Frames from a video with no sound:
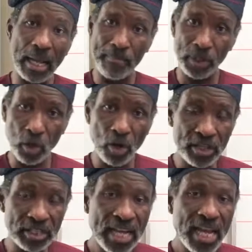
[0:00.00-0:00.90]
can be
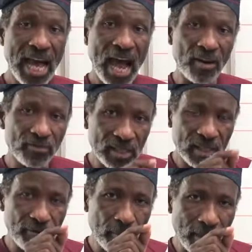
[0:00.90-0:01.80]
joined, after
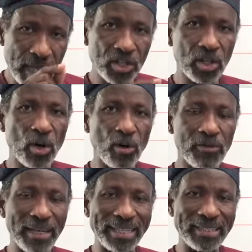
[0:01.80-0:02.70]
the formulation
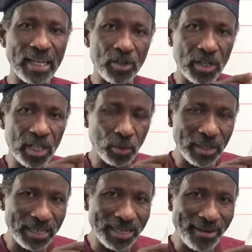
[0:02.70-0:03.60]
of the letter, you need to
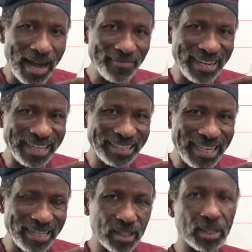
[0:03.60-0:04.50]
then have
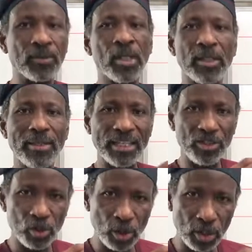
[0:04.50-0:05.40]
extension.
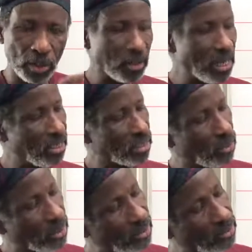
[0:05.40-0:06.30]
Then join to another letter.
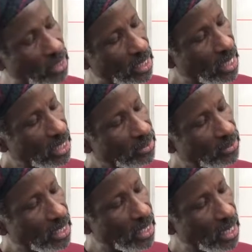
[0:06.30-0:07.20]
You can see
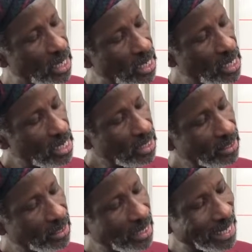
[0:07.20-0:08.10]
sin.
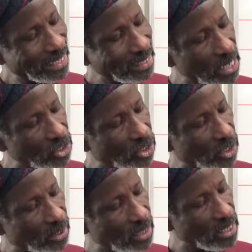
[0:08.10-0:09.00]
This is an
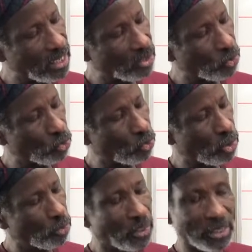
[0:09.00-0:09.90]
extension, readiness to
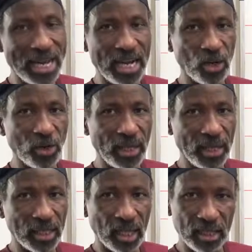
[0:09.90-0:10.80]
join with another
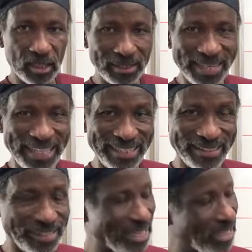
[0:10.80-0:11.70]
letter. In this case,
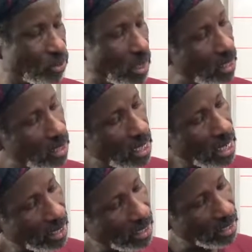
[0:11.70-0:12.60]
it's sin as well.
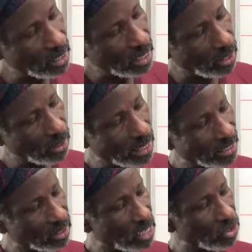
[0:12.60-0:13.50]
And then another
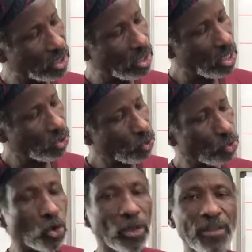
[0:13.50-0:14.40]
extension to
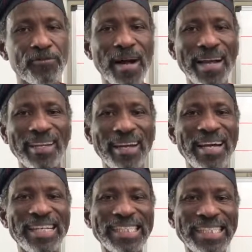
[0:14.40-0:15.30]
join the final
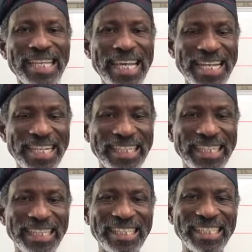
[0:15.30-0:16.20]
sin.
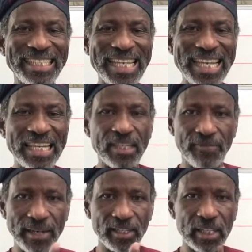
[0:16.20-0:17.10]
Sin.
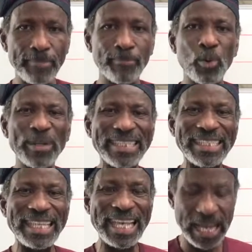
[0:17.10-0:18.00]
Very simple.
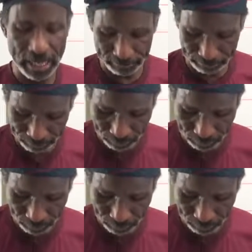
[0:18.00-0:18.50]
Sin.